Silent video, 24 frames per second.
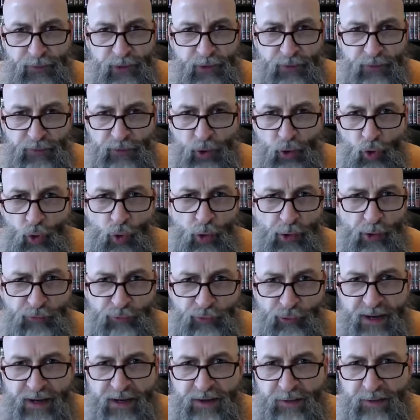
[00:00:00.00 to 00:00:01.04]
the Lord
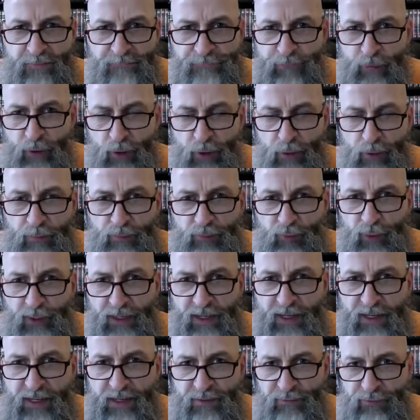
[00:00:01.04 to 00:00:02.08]
reconfirms
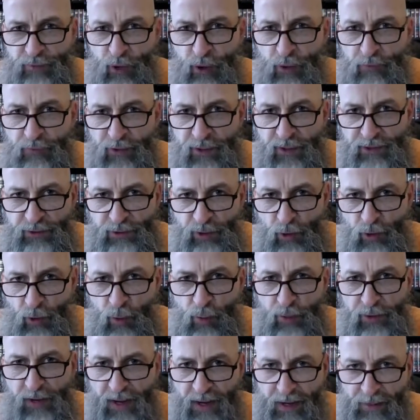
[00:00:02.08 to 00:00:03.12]
what he has already
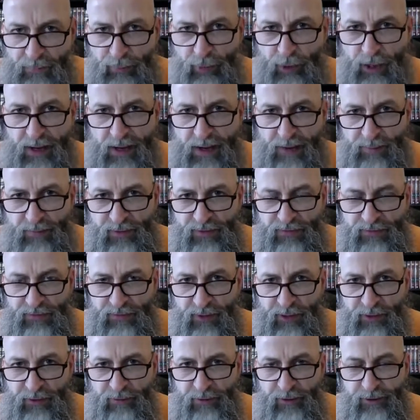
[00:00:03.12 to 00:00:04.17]
told Abraham and
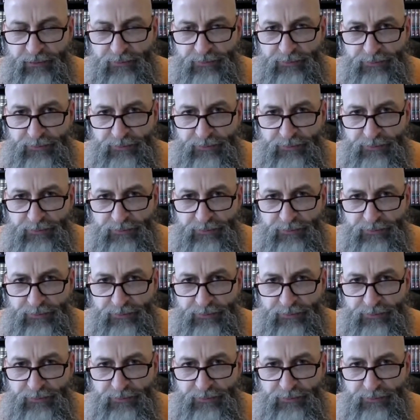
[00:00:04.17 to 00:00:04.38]
Sarah